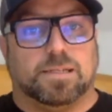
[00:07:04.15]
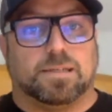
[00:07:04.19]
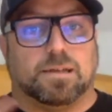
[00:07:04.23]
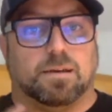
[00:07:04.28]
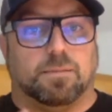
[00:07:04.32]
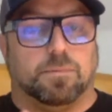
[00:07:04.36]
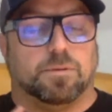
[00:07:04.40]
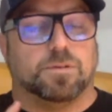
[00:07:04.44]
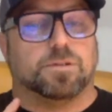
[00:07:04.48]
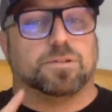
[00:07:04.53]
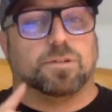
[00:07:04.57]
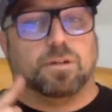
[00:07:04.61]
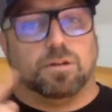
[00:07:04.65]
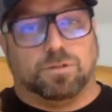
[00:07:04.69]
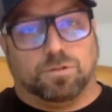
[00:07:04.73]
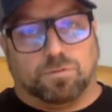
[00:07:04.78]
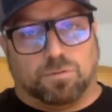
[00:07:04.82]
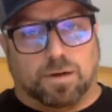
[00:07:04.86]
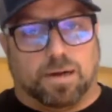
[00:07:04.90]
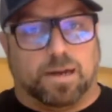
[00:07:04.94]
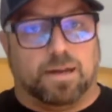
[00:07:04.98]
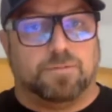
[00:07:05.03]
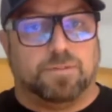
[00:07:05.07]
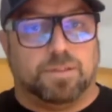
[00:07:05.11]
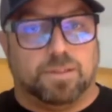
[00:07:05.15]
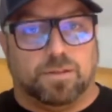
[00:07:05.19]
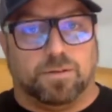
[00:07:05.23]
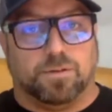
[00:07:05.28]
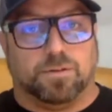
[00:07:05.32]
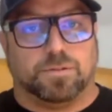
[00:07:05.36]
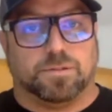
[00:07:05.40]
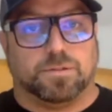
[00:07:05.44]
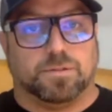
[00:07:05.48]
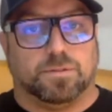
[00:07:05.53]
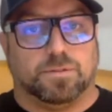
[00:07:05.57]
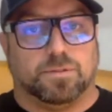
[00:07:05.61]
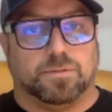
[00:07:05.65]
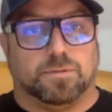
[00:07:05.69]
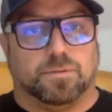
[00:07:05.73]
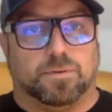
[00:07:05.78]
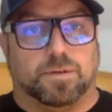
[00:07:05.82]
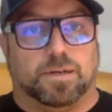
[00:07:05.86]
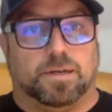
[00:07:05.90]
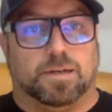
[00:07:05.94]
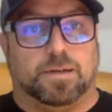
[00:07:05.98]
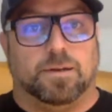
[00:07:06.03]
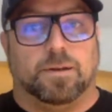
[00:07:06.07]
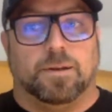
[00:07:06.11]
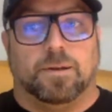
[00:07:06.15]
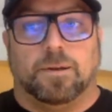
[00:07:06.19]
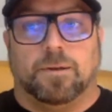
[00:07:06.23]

I'm going to start driving those, right?